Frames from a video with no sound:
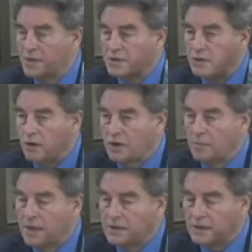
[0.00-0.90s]
as
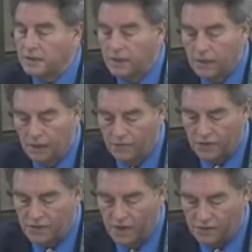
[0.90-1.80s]
documented in
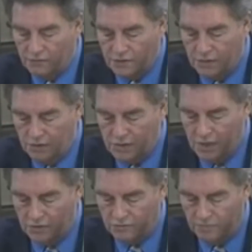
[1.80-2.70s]
this National Research
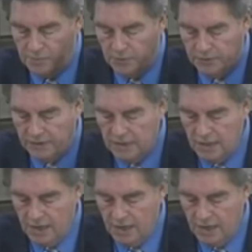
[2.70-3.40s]
Council report,